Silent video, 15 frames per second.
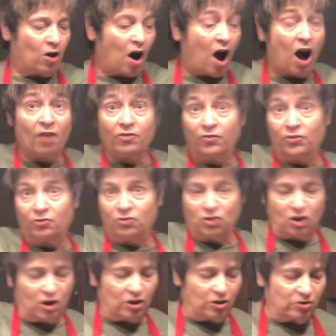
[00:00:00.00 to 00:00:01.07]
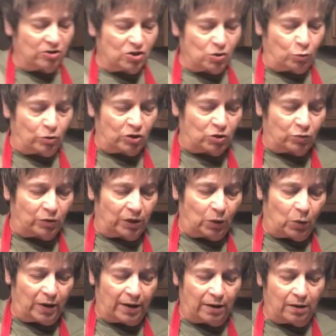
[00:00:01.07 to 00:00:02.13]
off of your jars. Works really
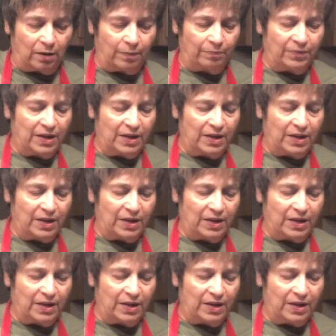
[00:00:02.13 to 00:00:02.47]
well.